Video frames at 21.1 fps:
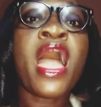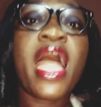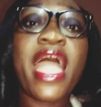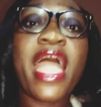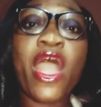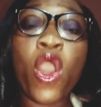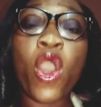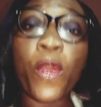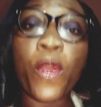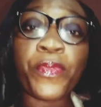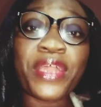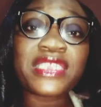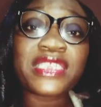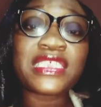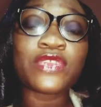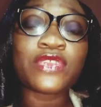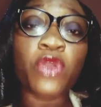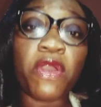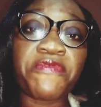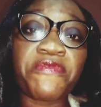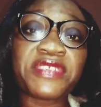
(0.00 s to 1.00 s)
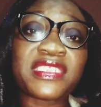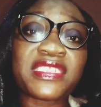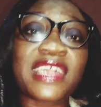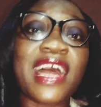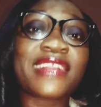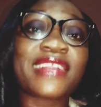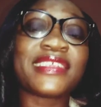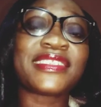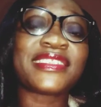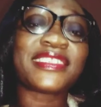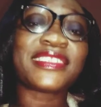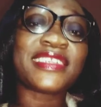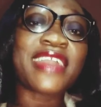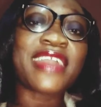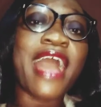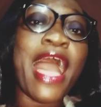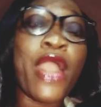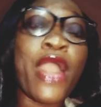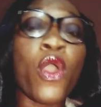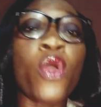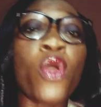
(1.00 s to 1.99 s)
operating officer, the
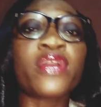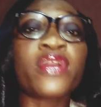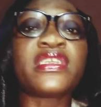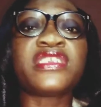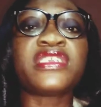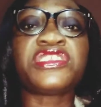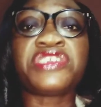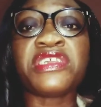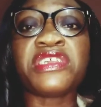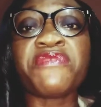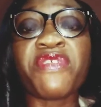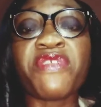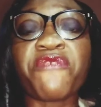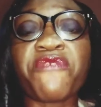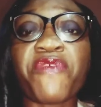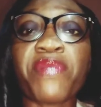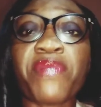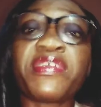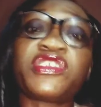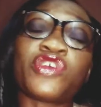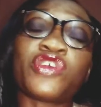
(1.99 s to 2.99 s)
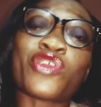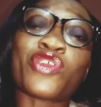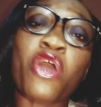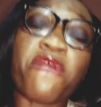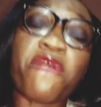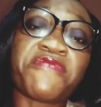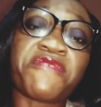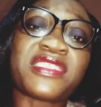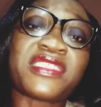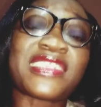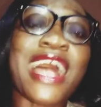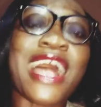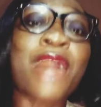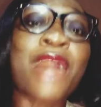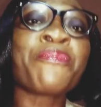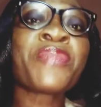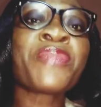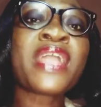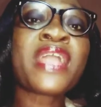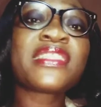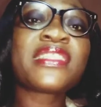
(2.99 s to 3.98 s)
CIO, the chief information officer,
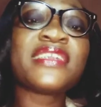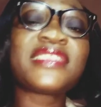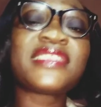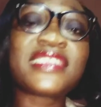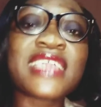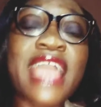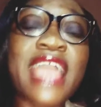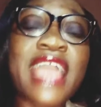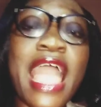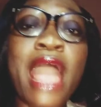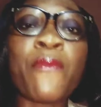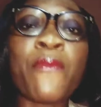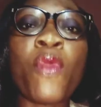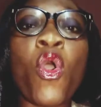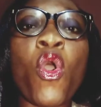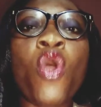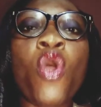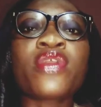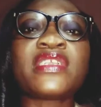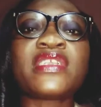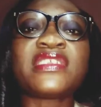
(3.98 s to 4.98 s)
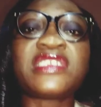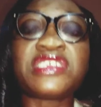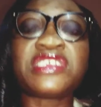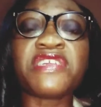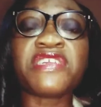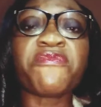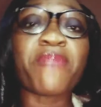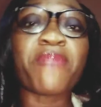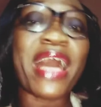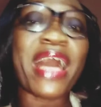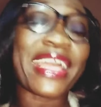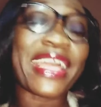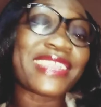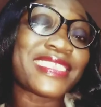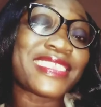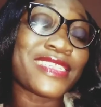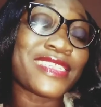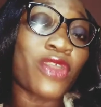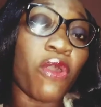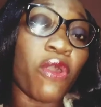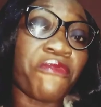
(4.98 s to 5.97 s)
the CMO, the chief
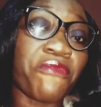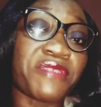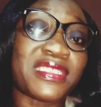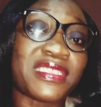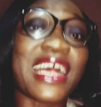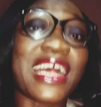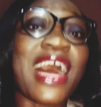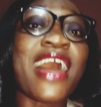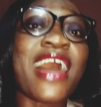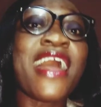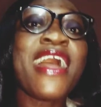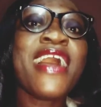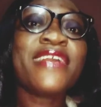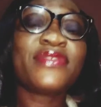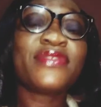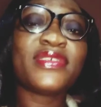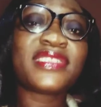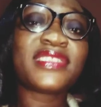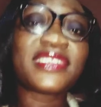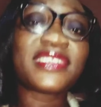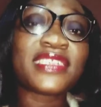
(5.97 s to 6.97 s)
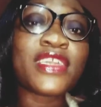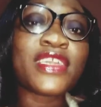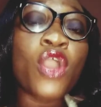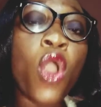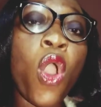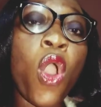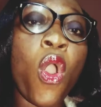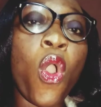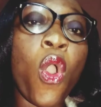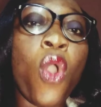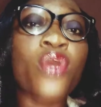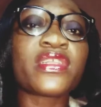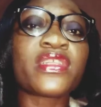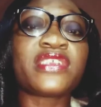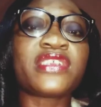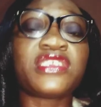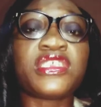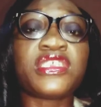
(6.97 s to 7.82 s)
marketing officer, the COO, the